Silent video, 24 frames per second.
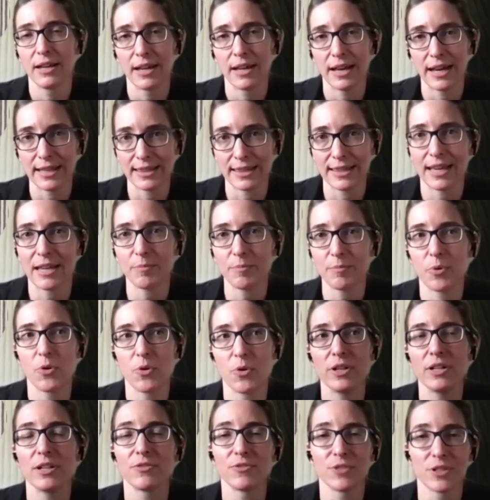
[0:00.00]
At that
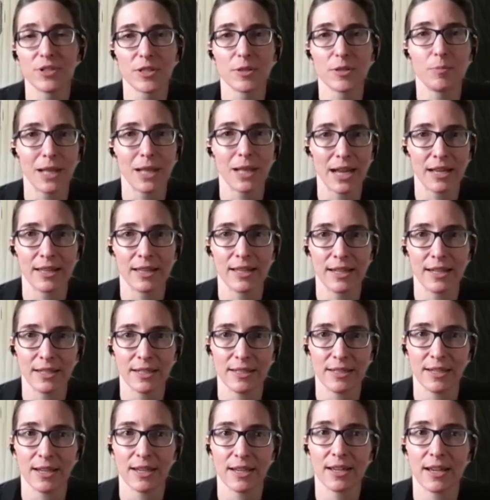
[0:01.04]
point, if it's a black-legged
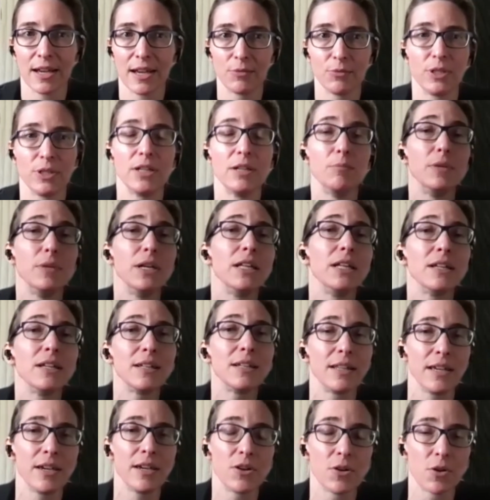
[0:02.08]
tick, I would
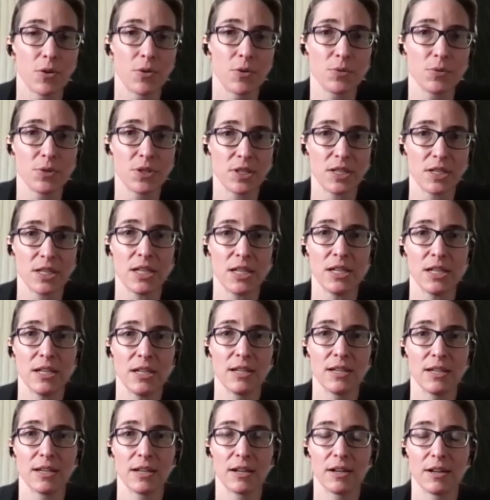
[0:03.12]
immediately go see
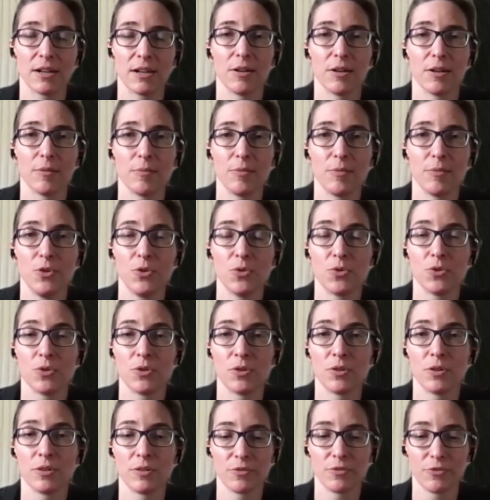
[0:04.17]
um,
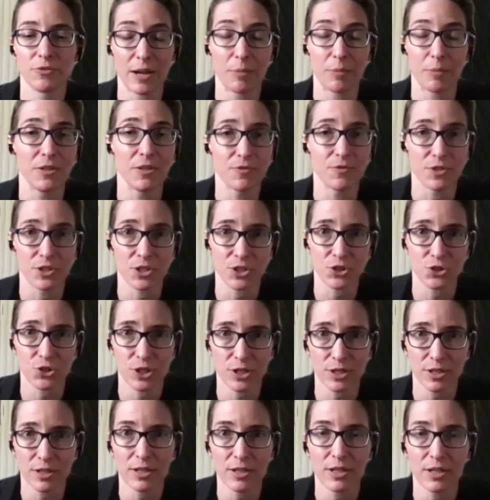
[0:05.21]
your family physician
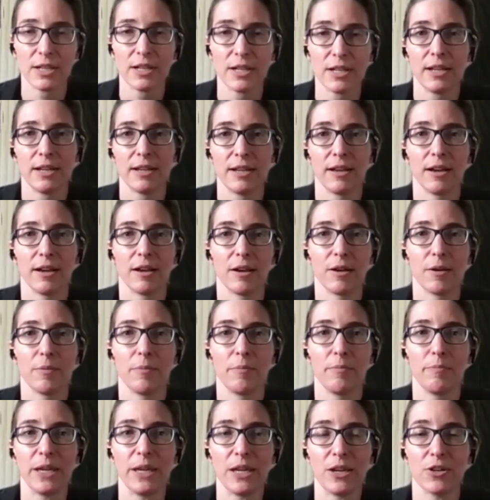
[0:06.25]
mm-hmm. um,
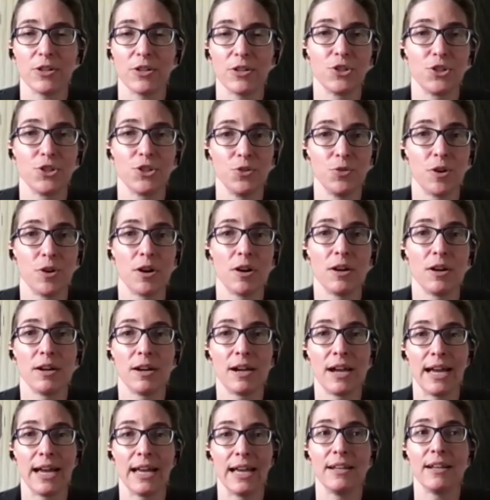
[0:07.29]
because you are
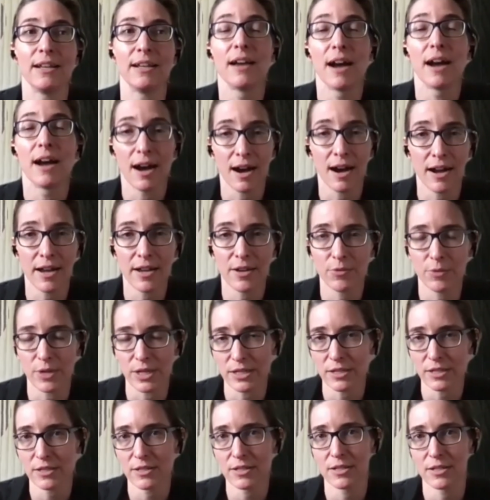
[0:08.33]
at high
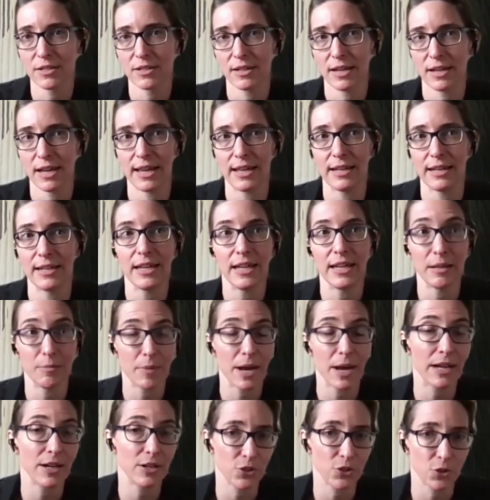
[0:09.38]
risk. And in
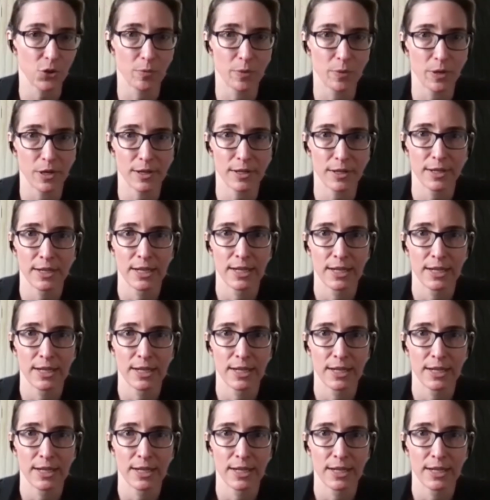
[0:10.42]
Manitoba,